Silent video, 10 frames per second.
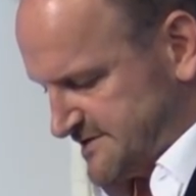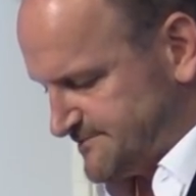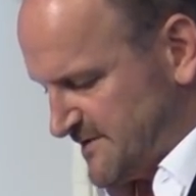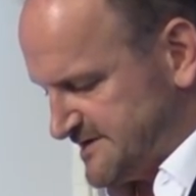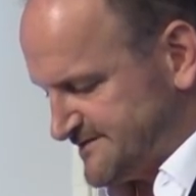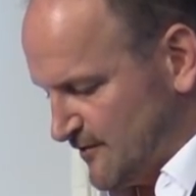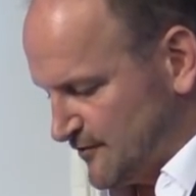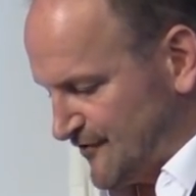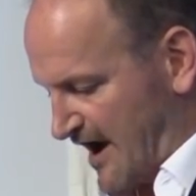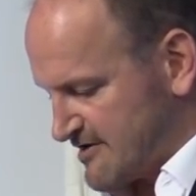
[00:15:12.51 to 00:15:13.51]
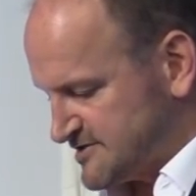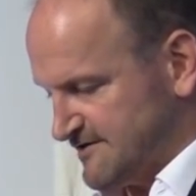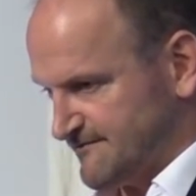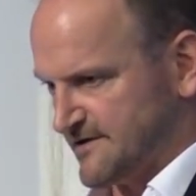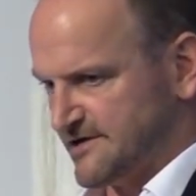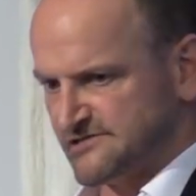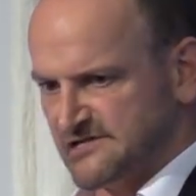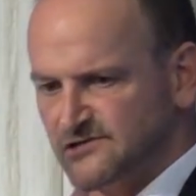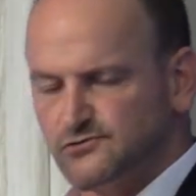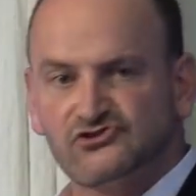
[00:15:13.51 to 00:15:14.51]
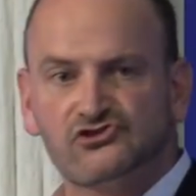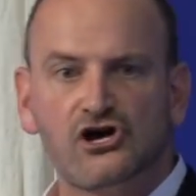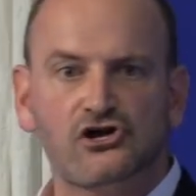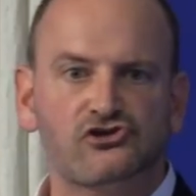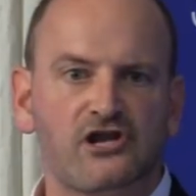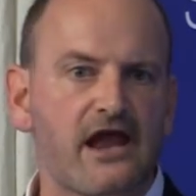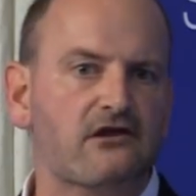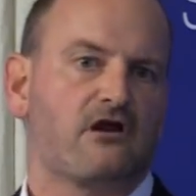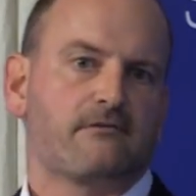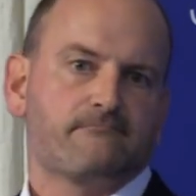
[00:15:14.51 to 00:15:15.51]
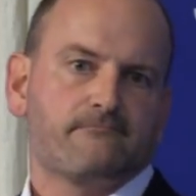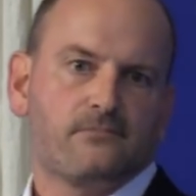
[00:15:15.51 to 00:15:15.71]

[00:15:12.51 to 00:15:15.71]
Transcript: There's been this false narrative that it's led to a surge in hate crime,